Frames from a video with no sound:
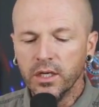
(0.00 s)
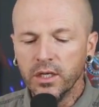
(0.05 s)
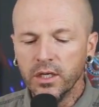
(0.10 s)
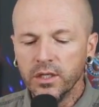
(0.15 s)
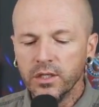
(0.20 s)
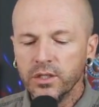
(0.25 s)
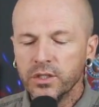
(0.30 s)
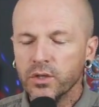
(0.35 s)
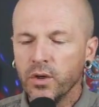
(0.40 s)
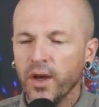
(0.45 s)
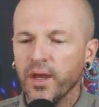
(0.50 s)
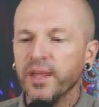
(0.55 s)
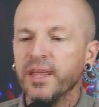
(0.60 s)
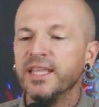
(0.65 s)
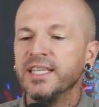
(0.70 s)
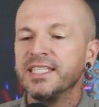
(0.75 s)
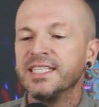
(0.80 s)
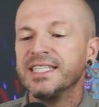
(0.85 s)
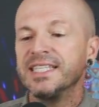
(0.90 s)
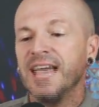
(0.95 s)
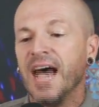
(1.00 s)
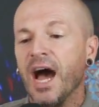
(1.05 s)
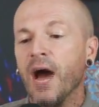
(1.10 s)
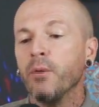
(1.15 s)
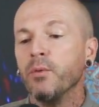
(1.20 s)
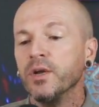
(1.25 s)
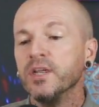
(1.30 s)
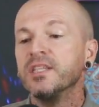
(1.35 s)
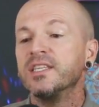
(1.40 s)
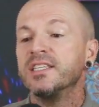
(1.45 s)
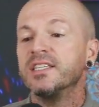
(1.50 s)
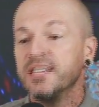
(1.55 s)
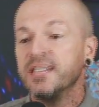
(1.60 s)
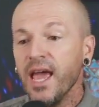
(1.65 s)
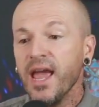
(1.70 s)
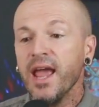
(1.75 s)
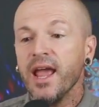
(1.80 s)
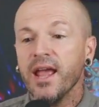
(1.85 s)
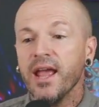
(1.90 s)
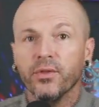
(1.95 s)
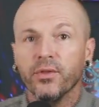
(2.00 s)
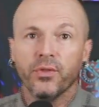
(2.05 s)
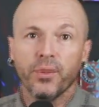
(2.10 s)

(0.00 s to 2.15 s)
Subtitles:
So I would say that